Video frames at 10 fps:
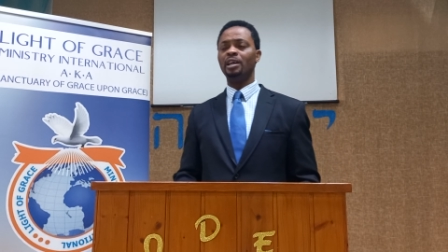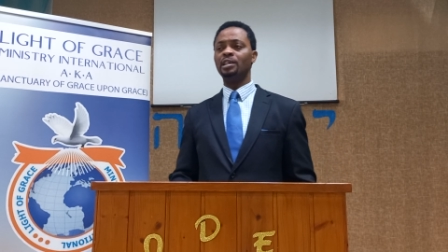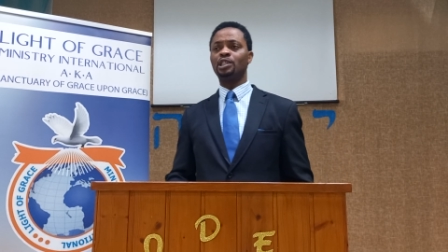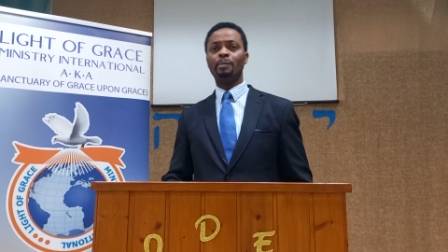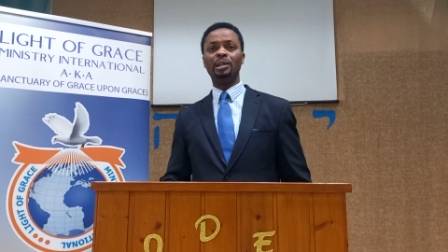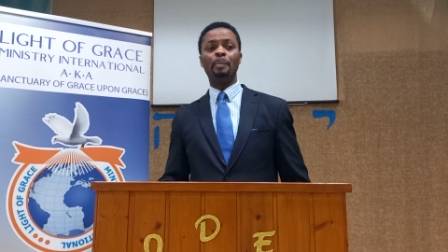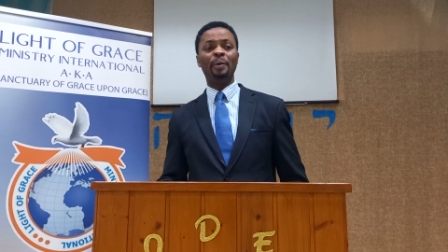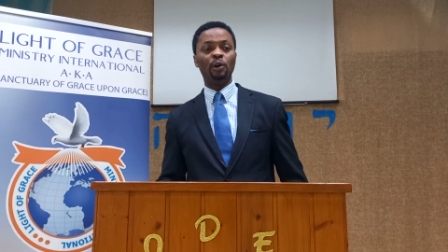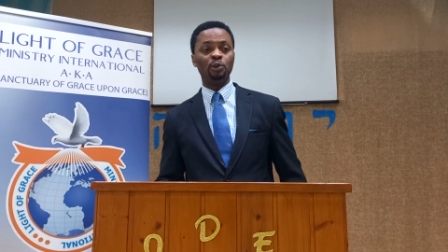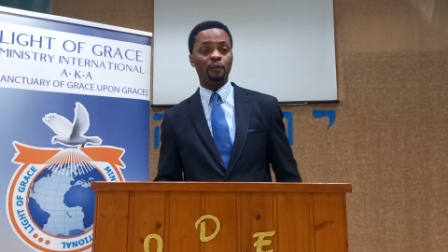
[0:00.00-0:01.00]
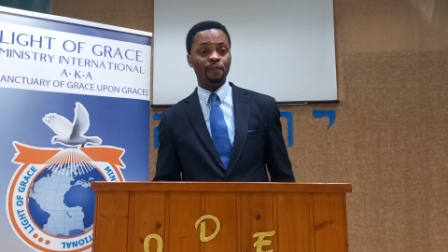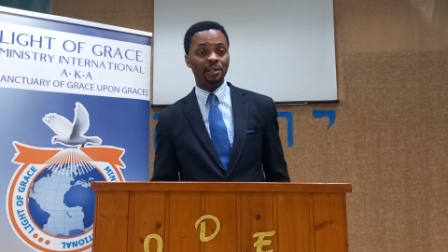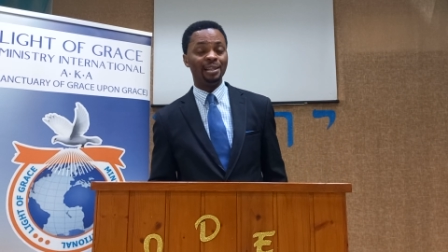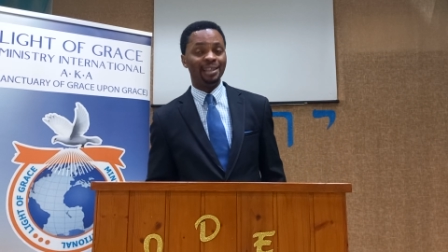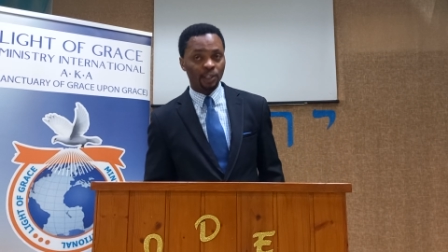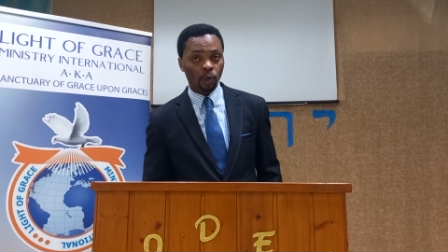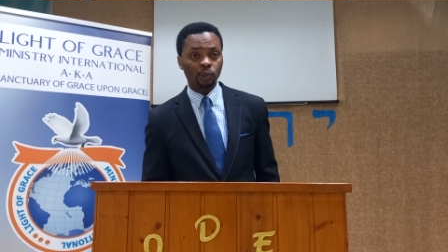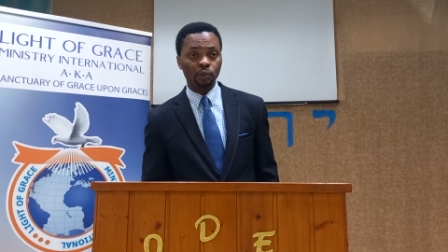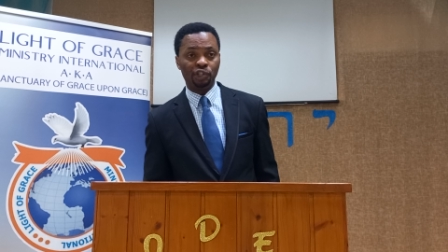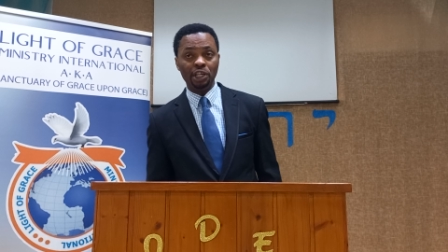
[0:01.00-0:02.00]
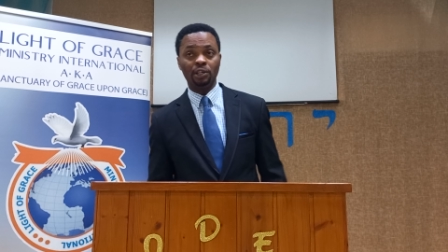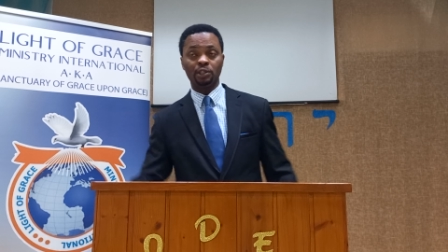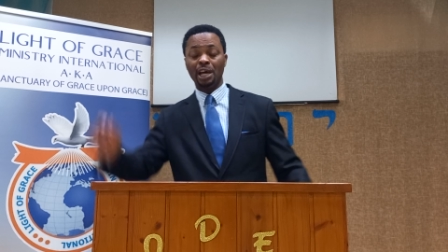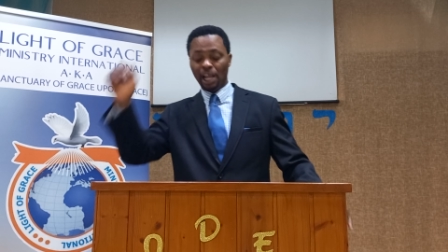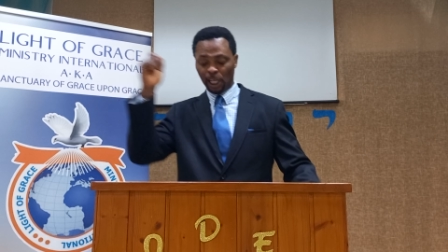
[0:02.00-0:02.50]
Somebody be on your feet. Talk to Jesus.